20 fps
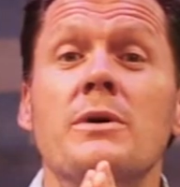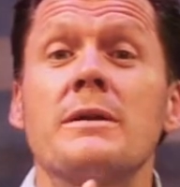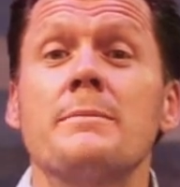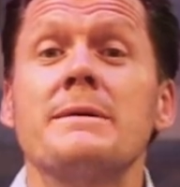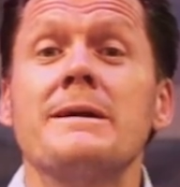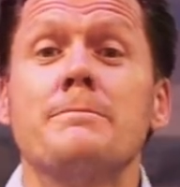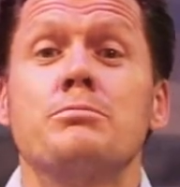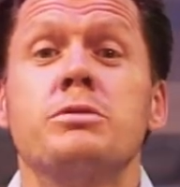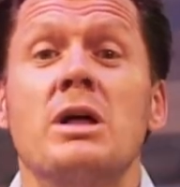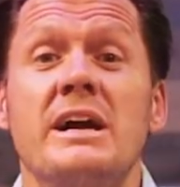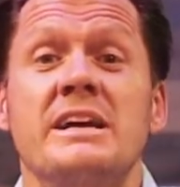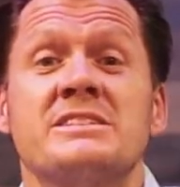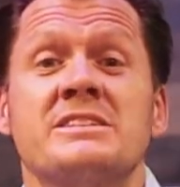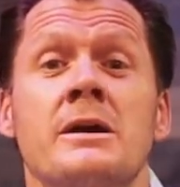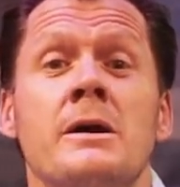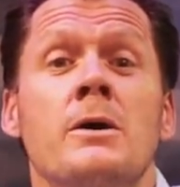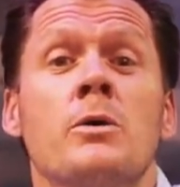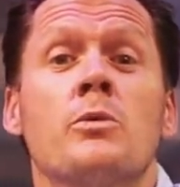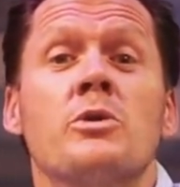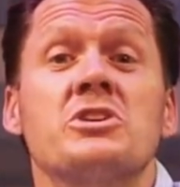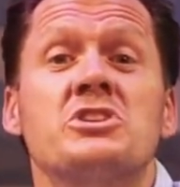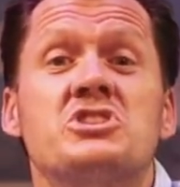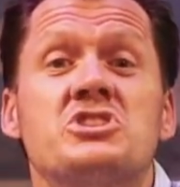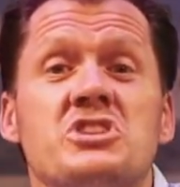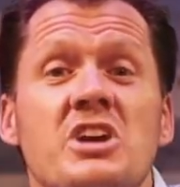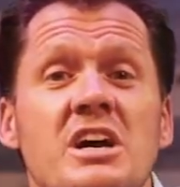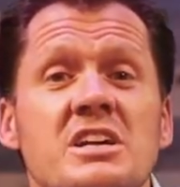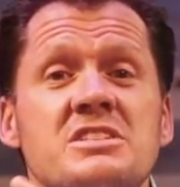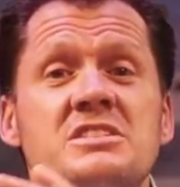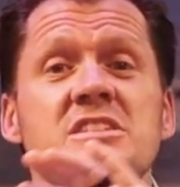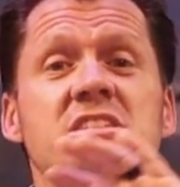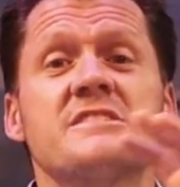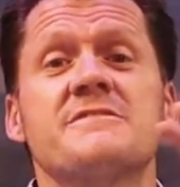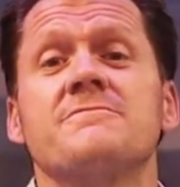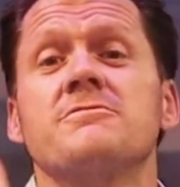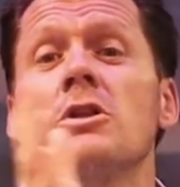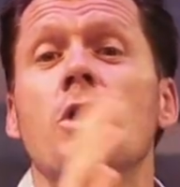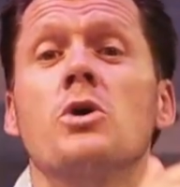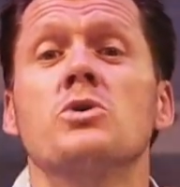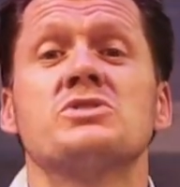want to be a place where justice
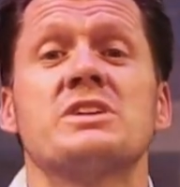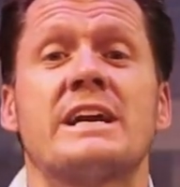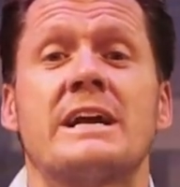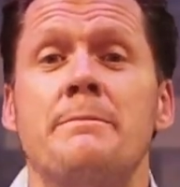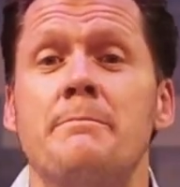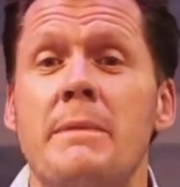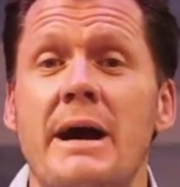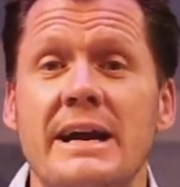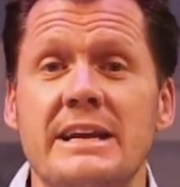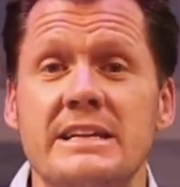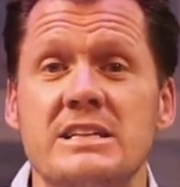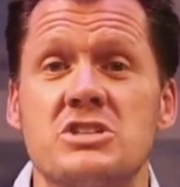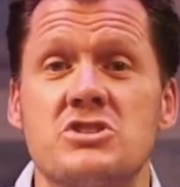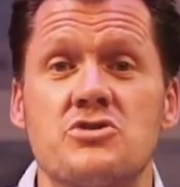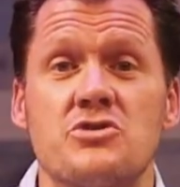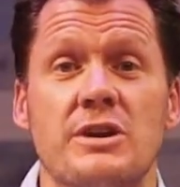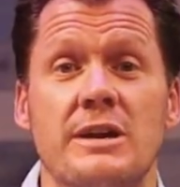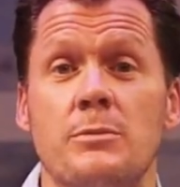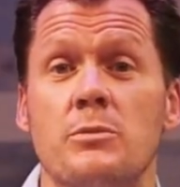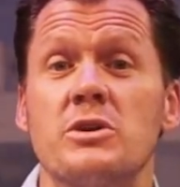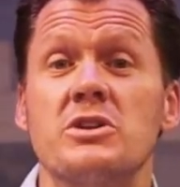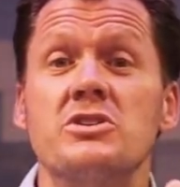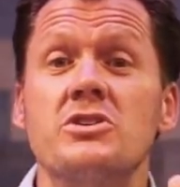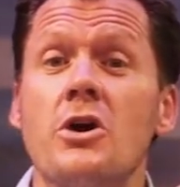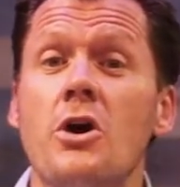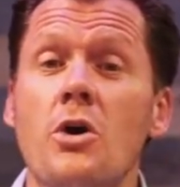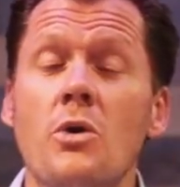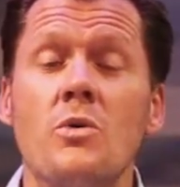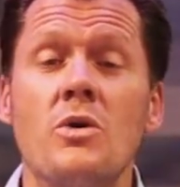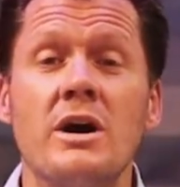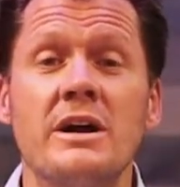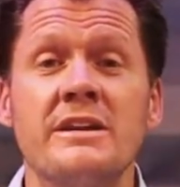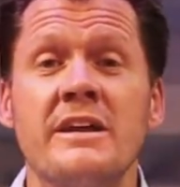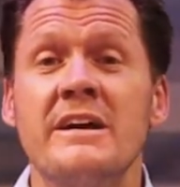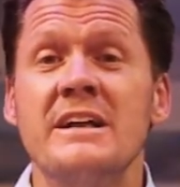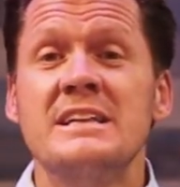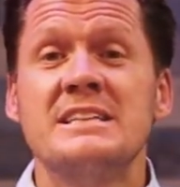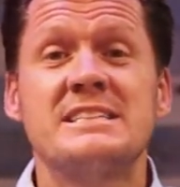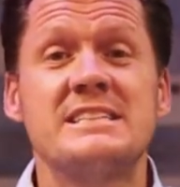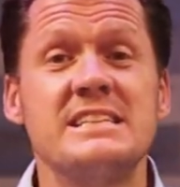flows like a mighty stream, where no
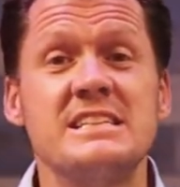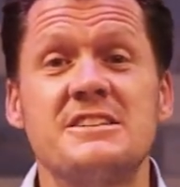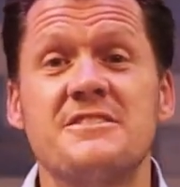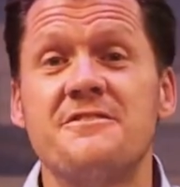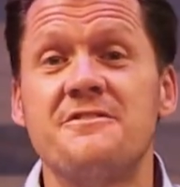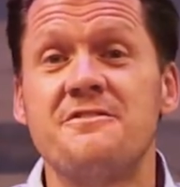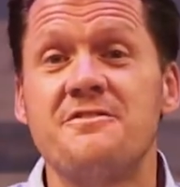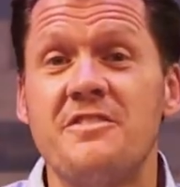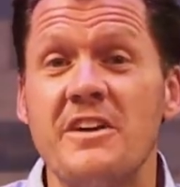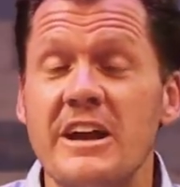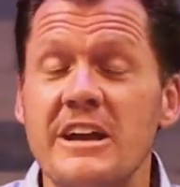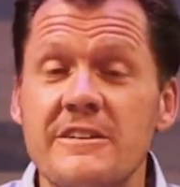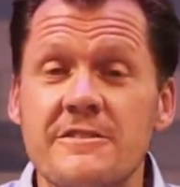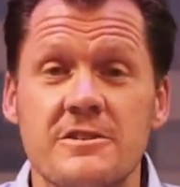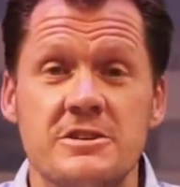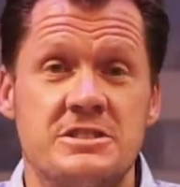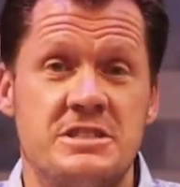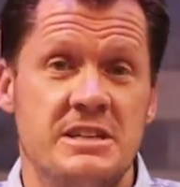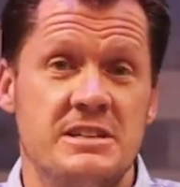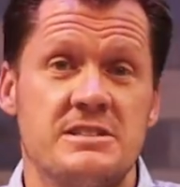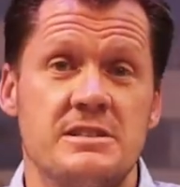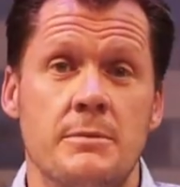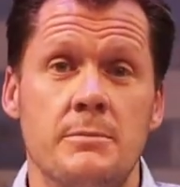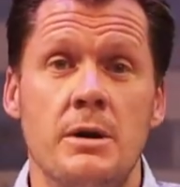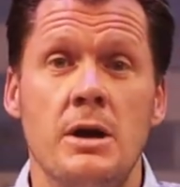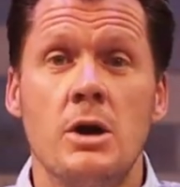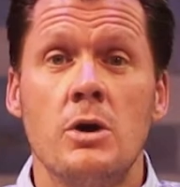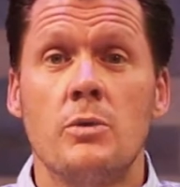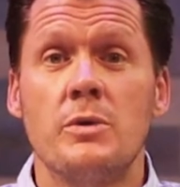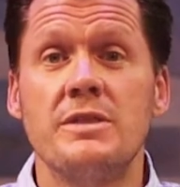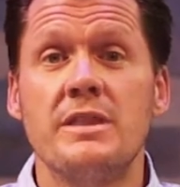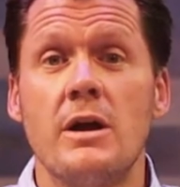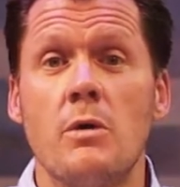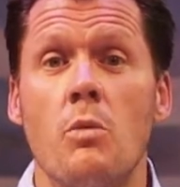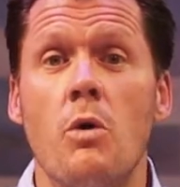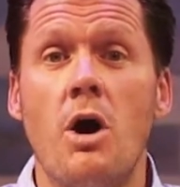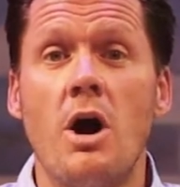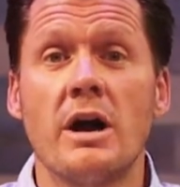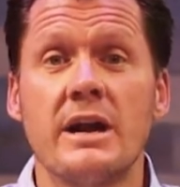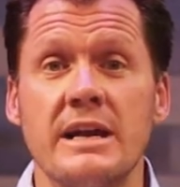one sees favoritism when they
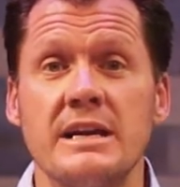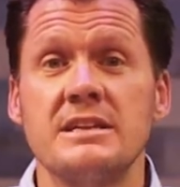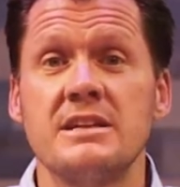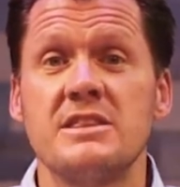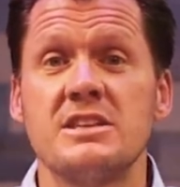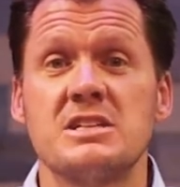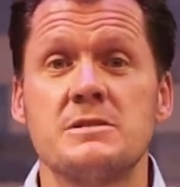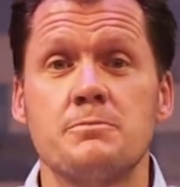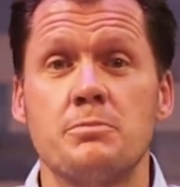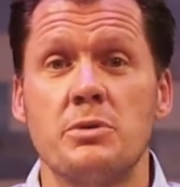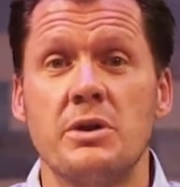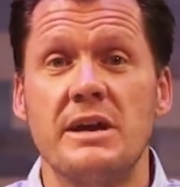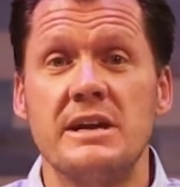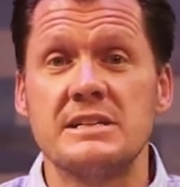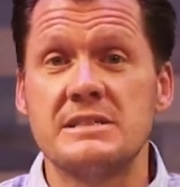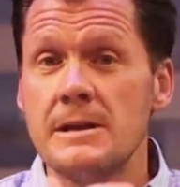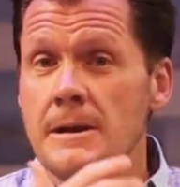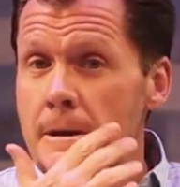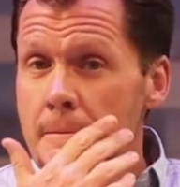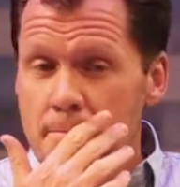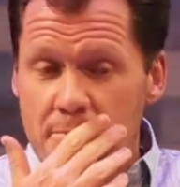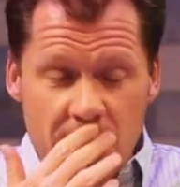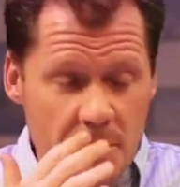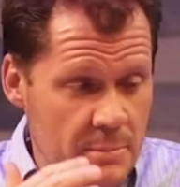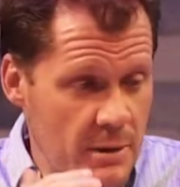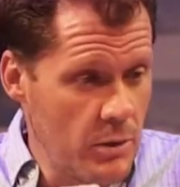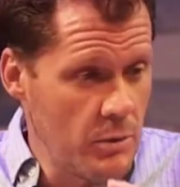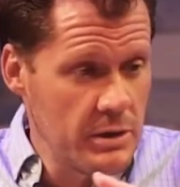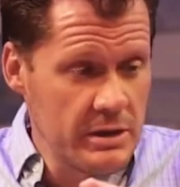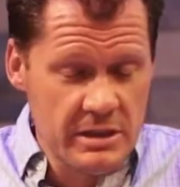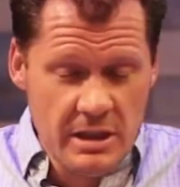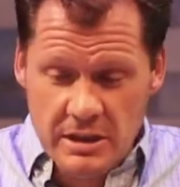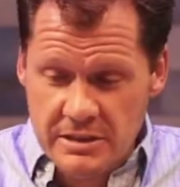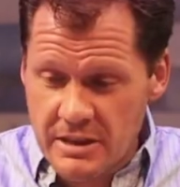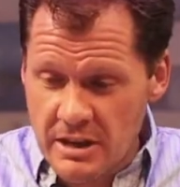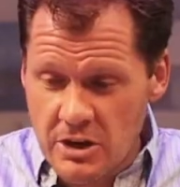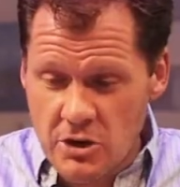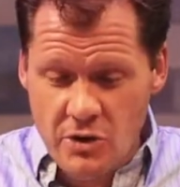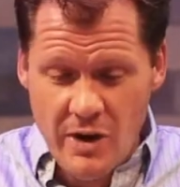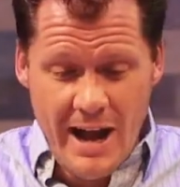walk into this place, but
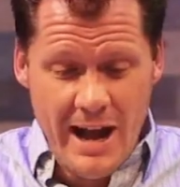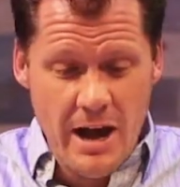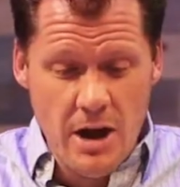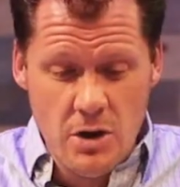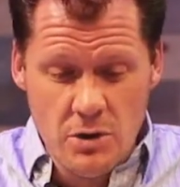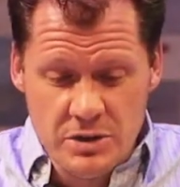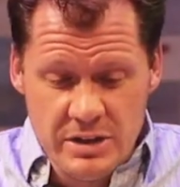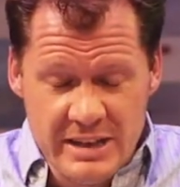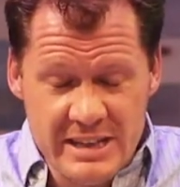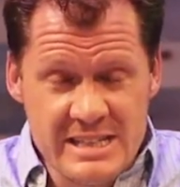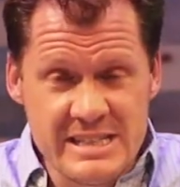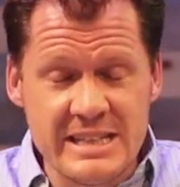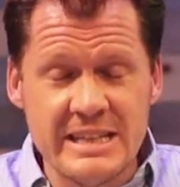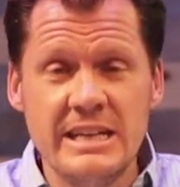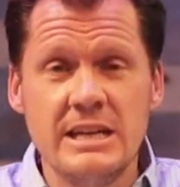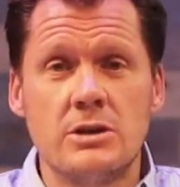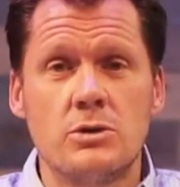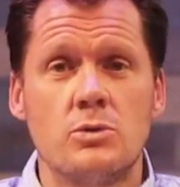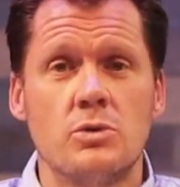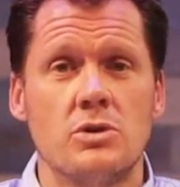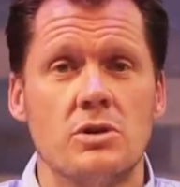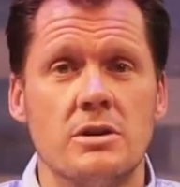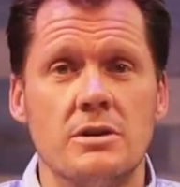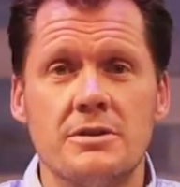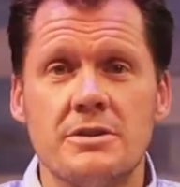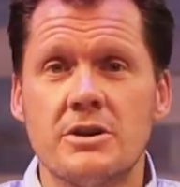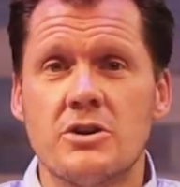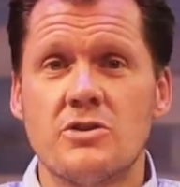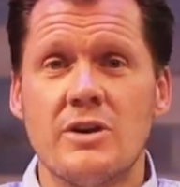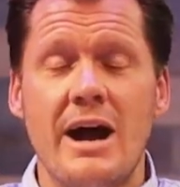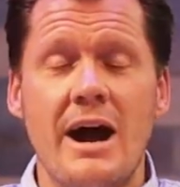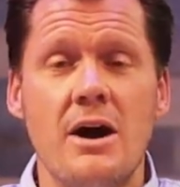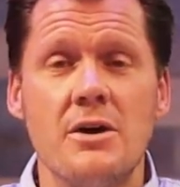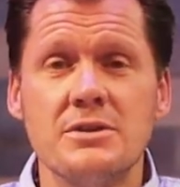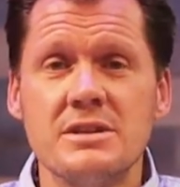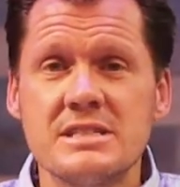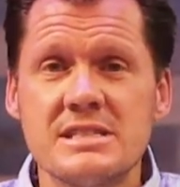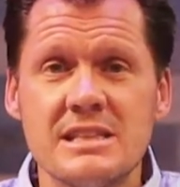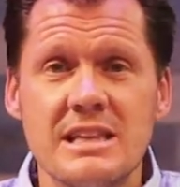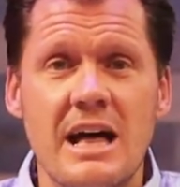the ground is equal. The
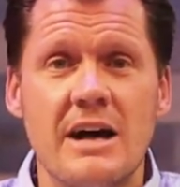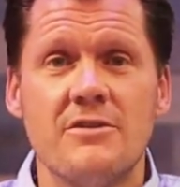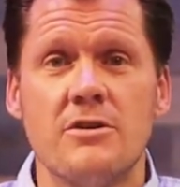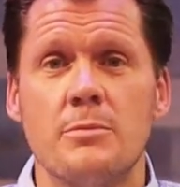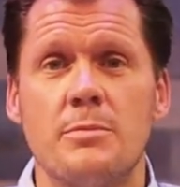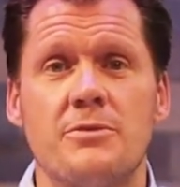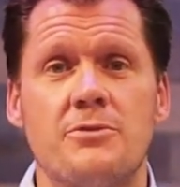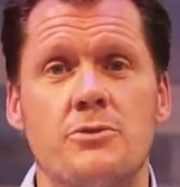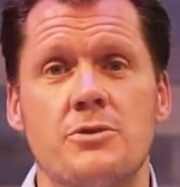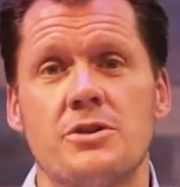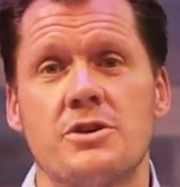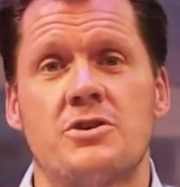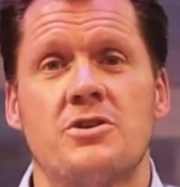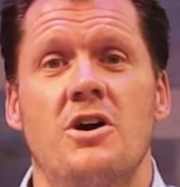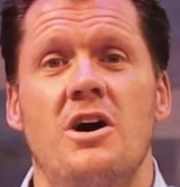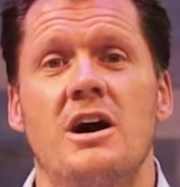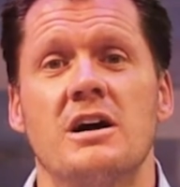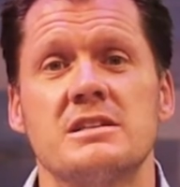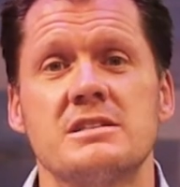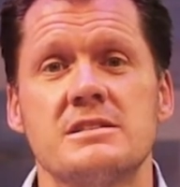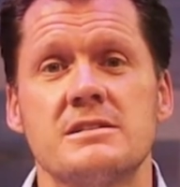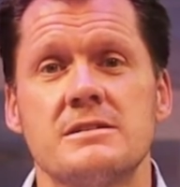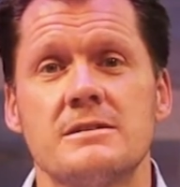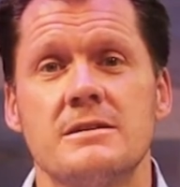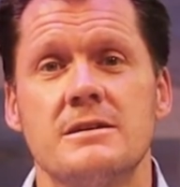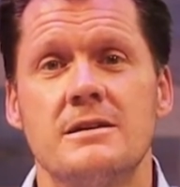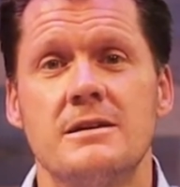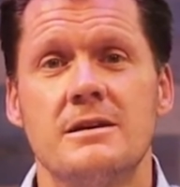ground is level before the cross.